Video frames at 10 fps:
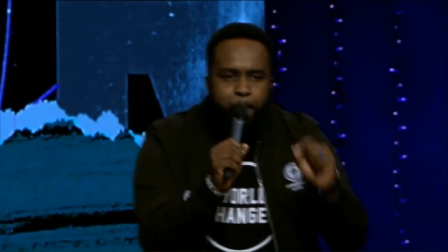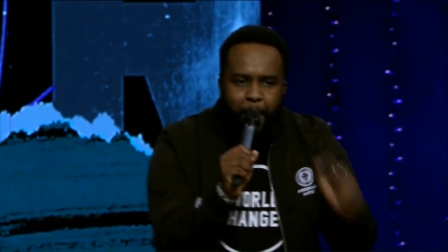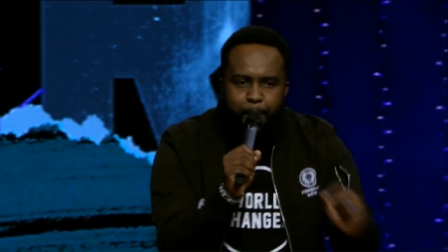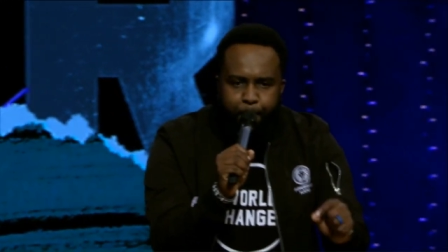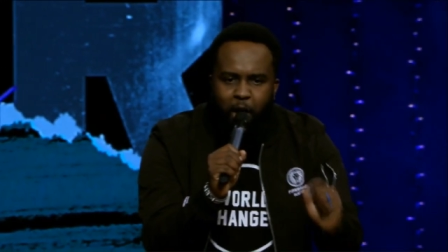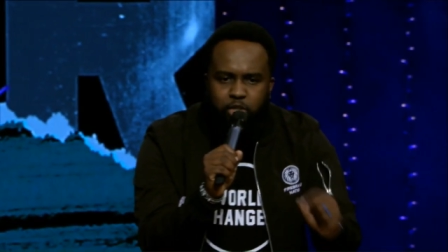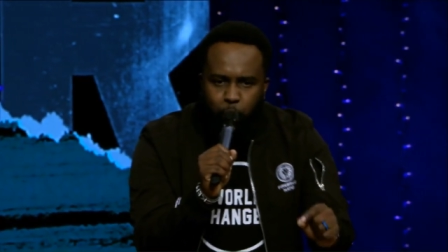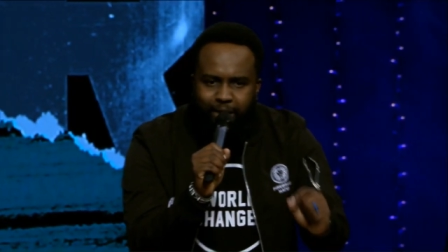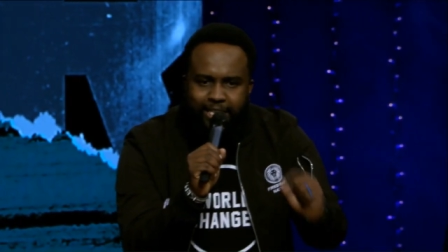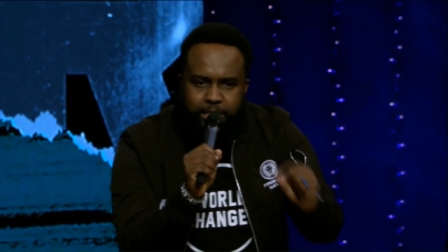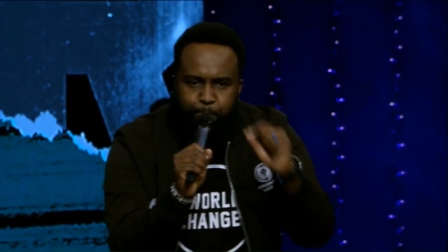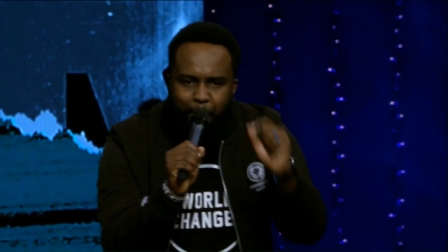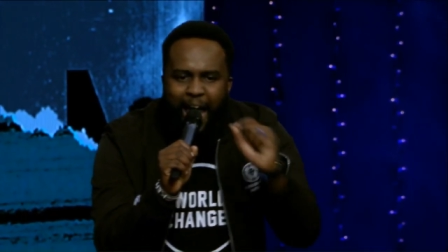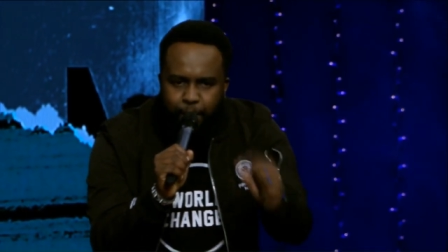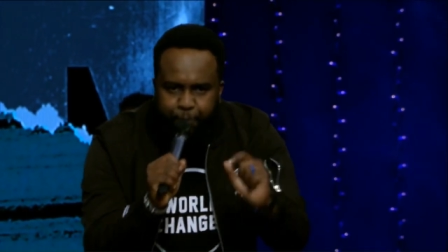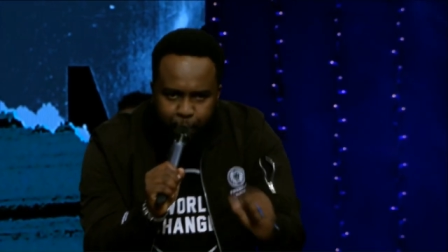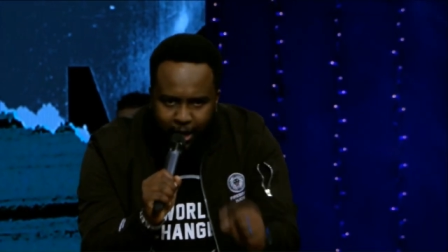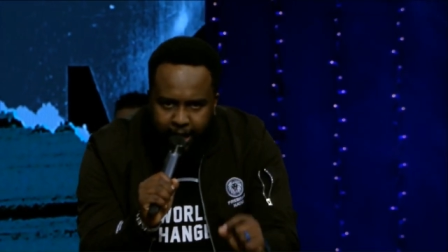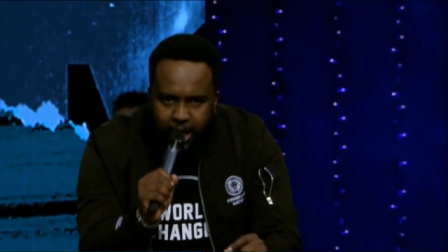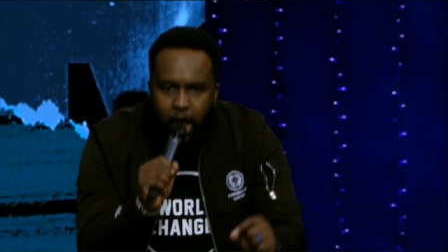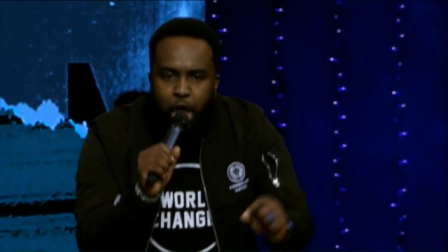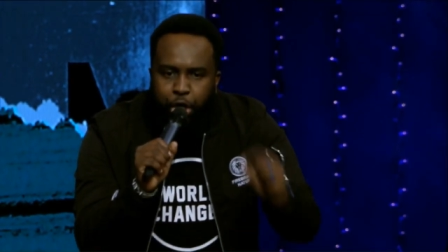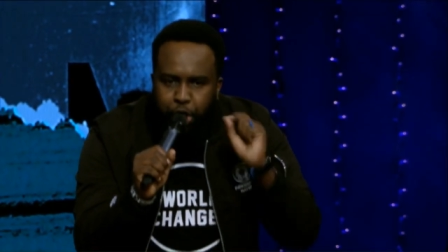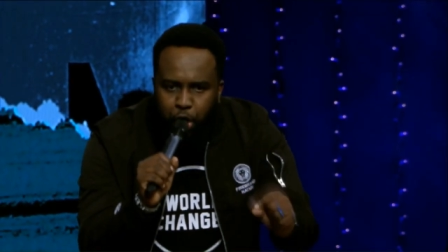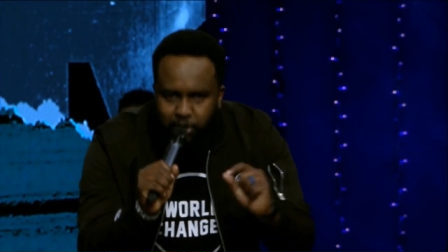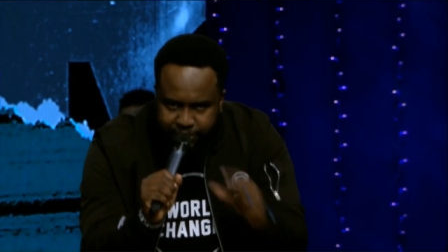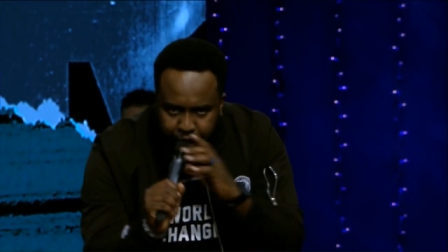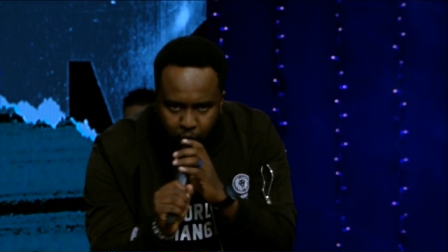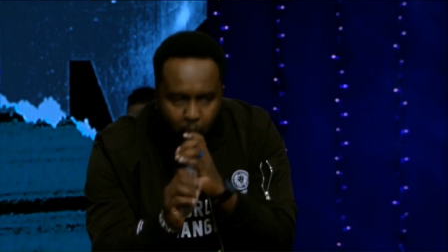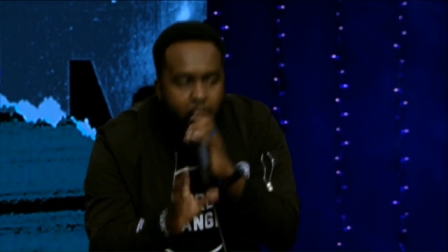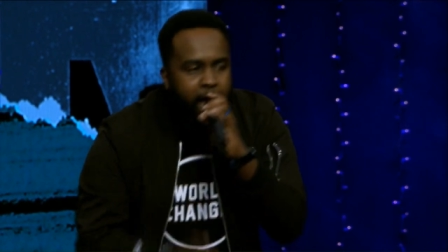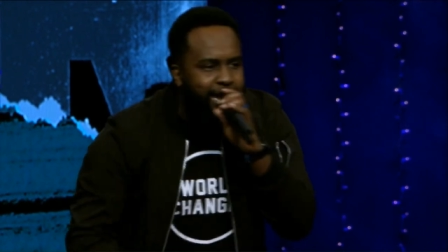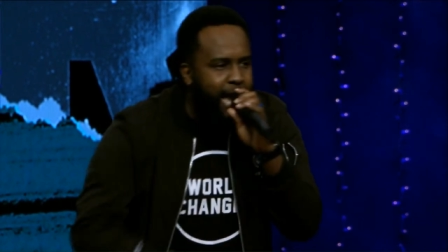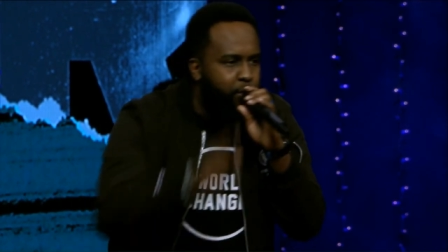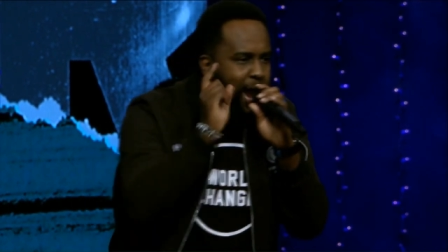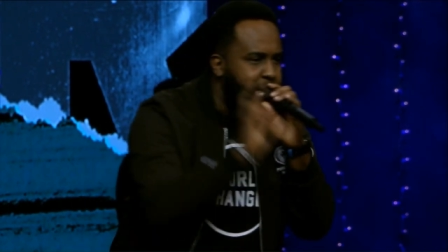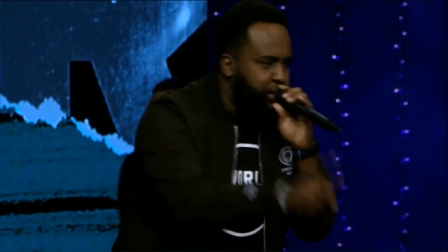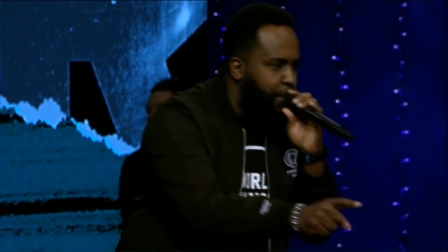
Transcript: people to despitefully use you. Get ready to